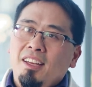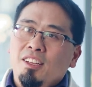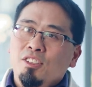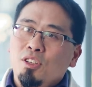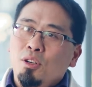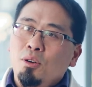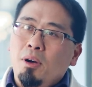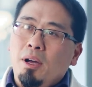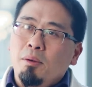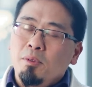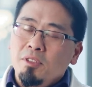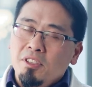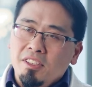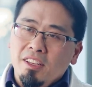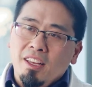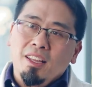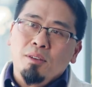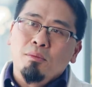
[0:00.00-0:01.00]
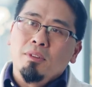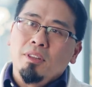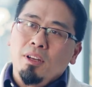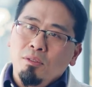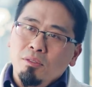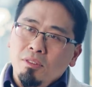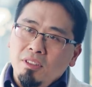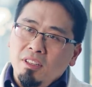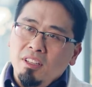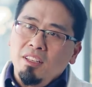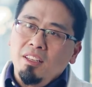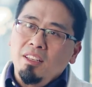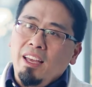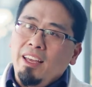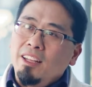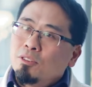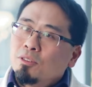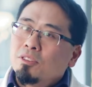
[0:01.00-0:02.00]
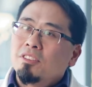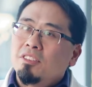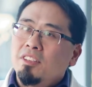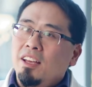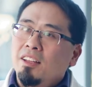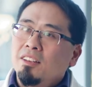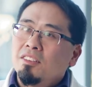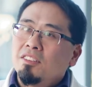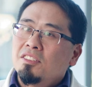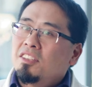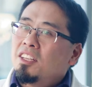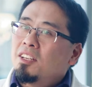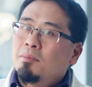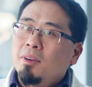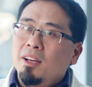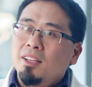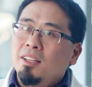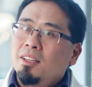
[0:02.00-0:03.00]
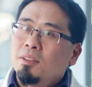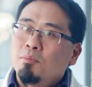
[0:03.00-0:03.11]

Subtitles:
So I would say that without the Angel's Den seed money,